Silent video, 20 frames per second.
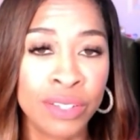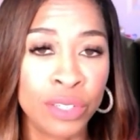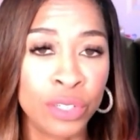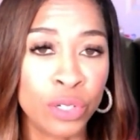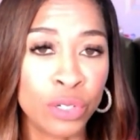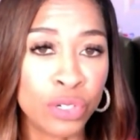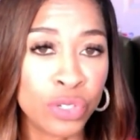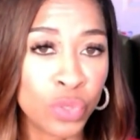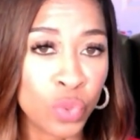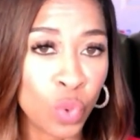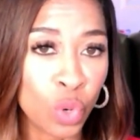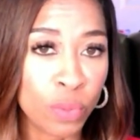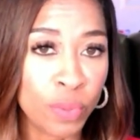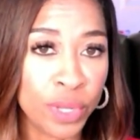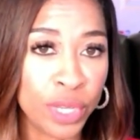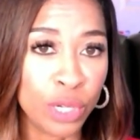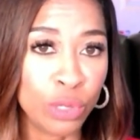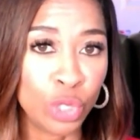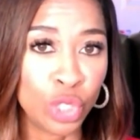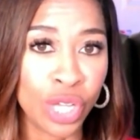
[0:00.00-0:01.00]
Your
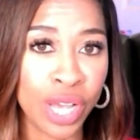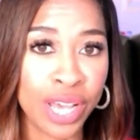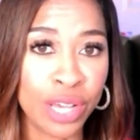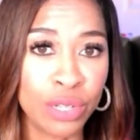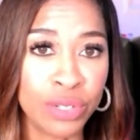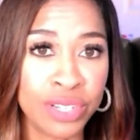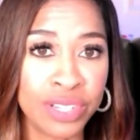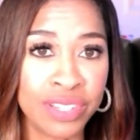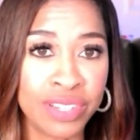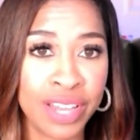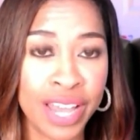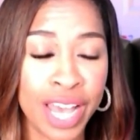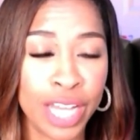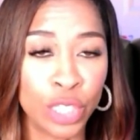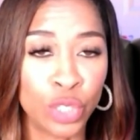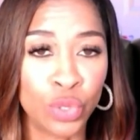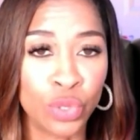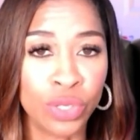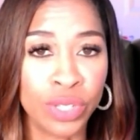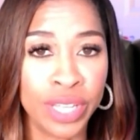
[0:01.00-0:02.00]
Scorpio child is
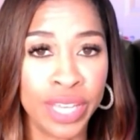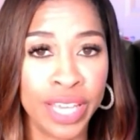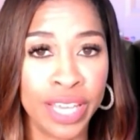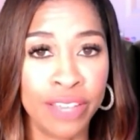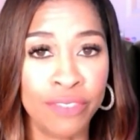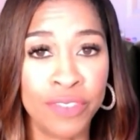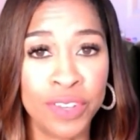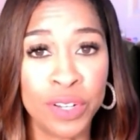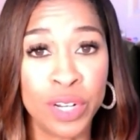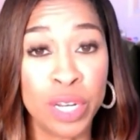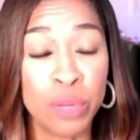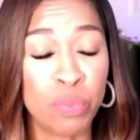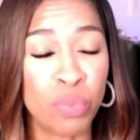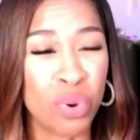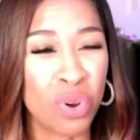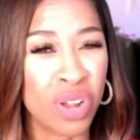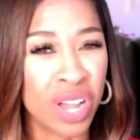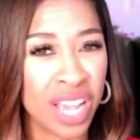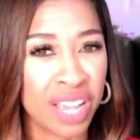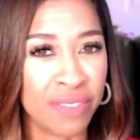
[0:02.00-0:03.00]
naturally very
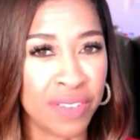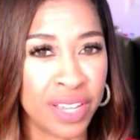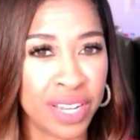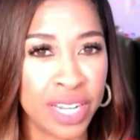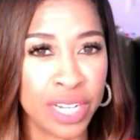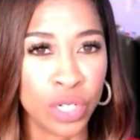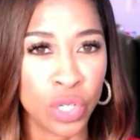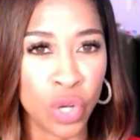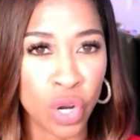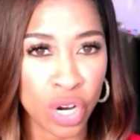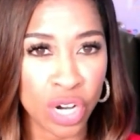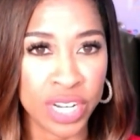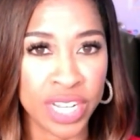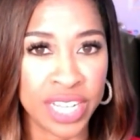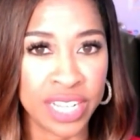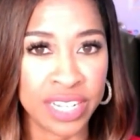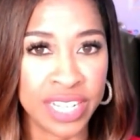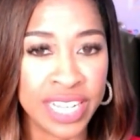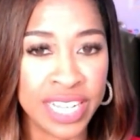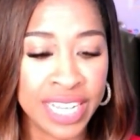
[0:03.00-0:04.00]
private and
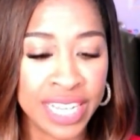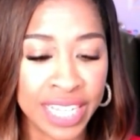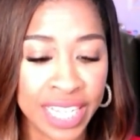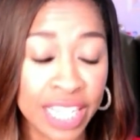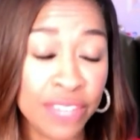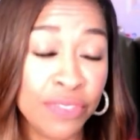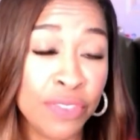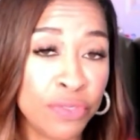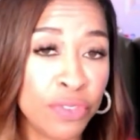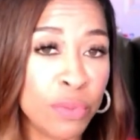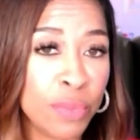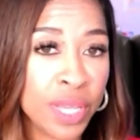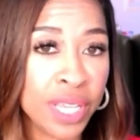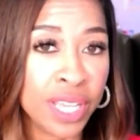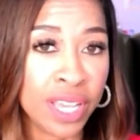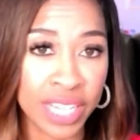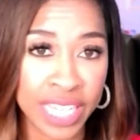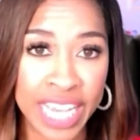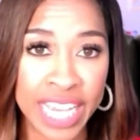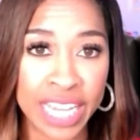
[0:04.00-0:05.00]
guarded, even from a
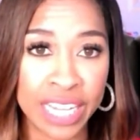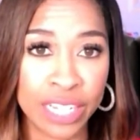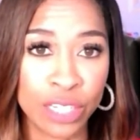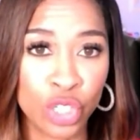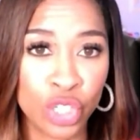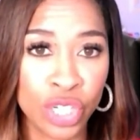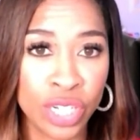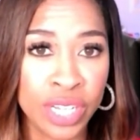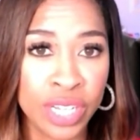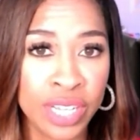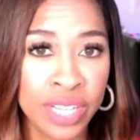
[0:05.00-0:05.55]
young age.